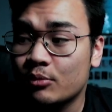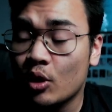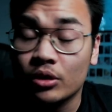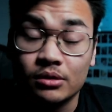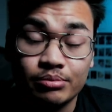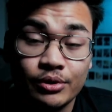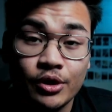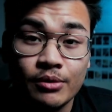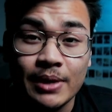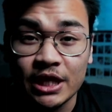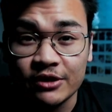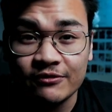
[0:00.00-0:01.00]
PolarPro
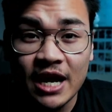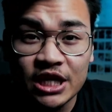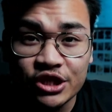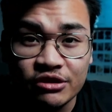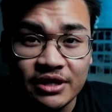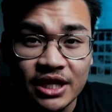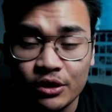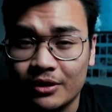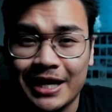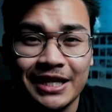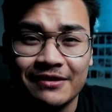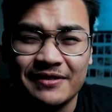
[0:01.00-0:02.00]
manufacturing or
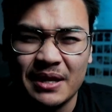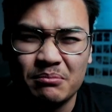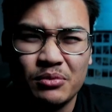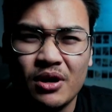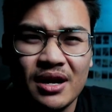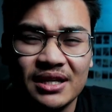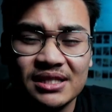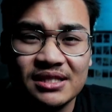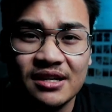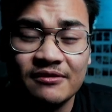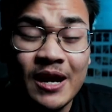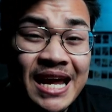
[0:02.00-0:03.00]
any of that product
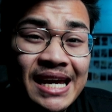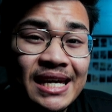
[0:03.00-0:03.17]
stuff.